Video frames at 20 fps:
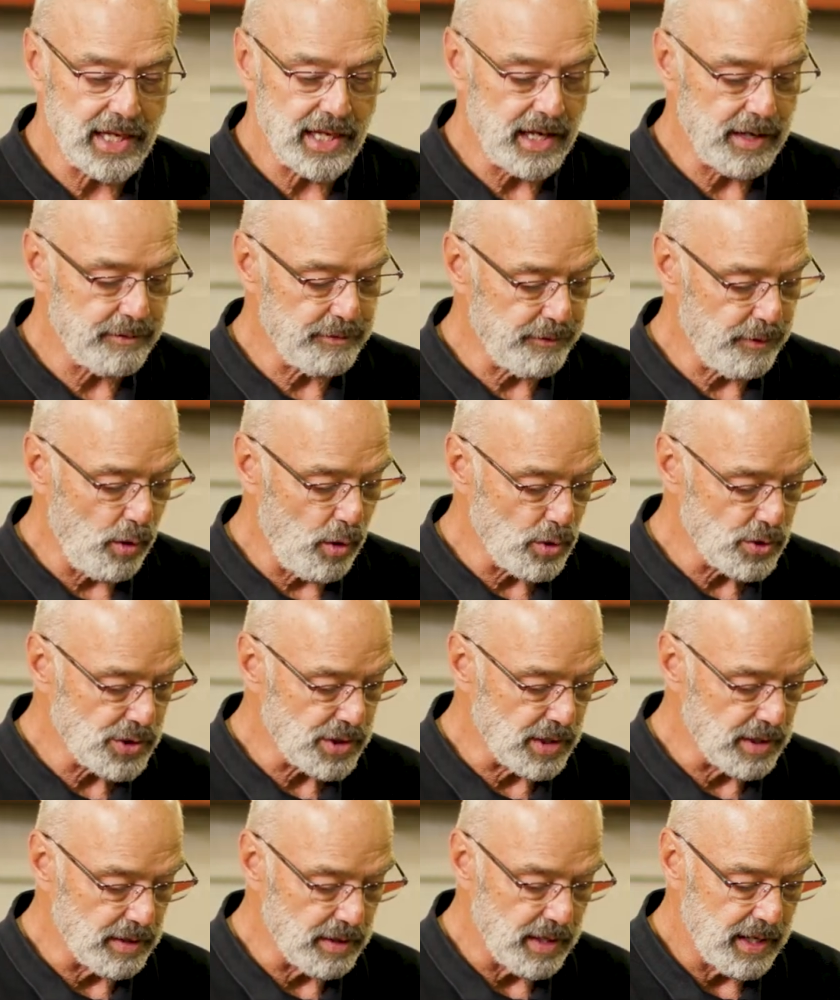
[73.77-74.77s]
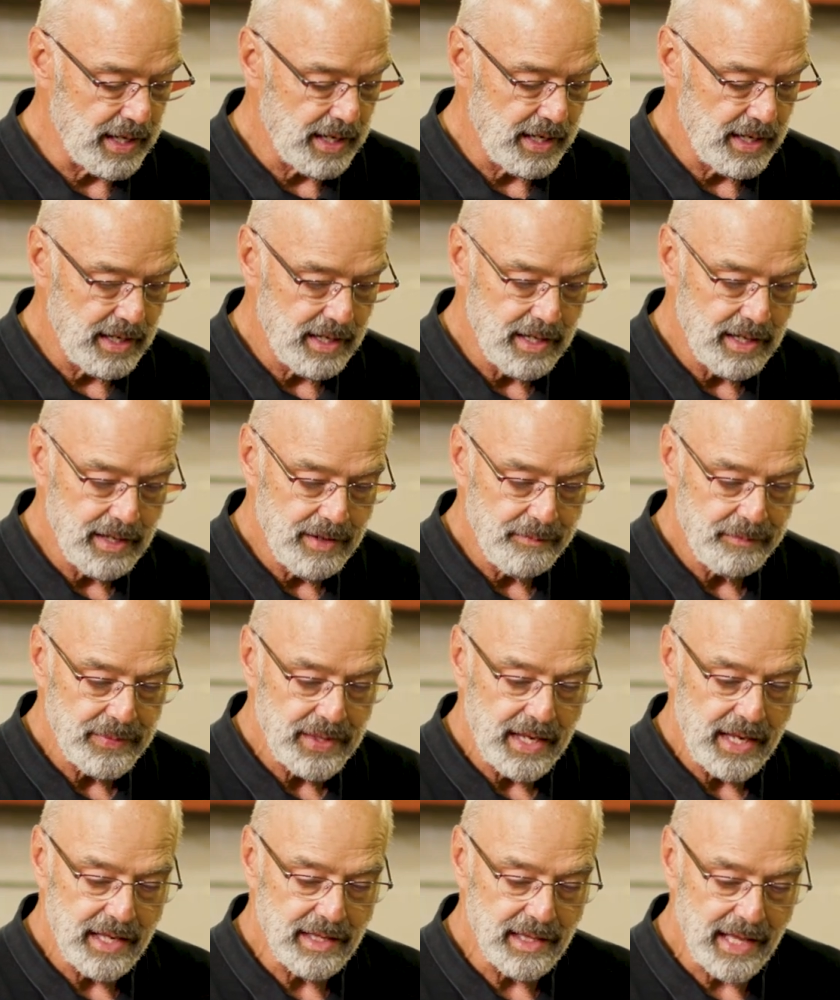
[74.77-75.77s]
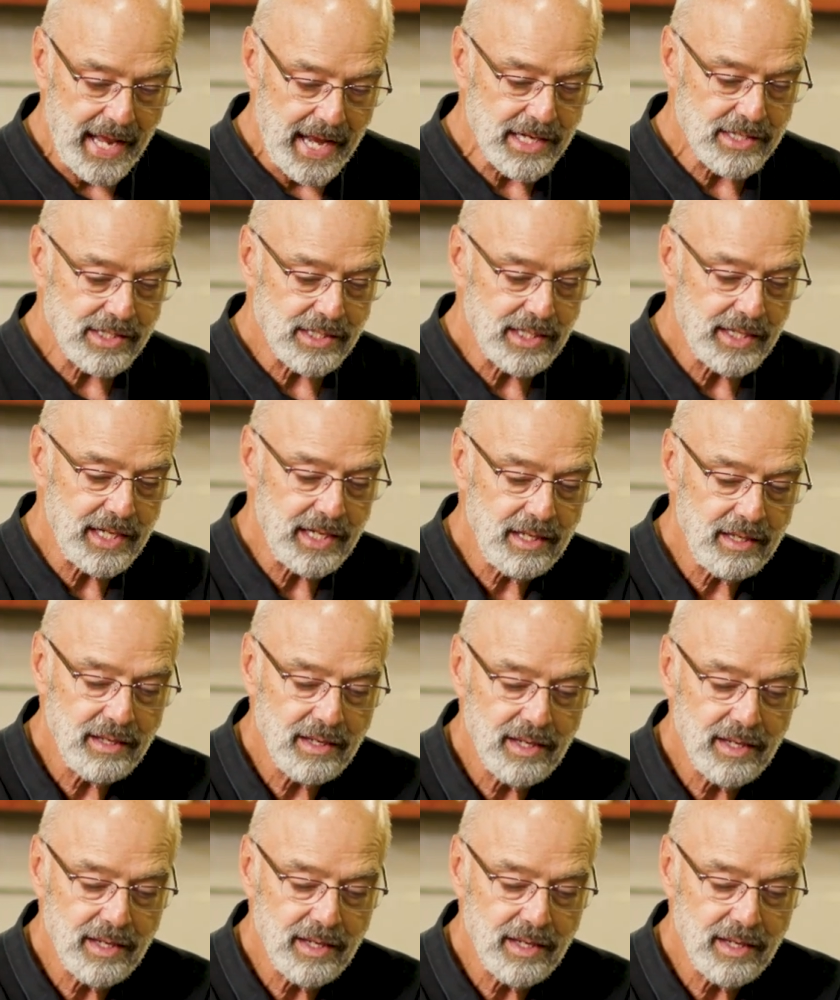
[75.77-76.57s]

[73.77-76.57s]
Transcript: get frozen. And lastly,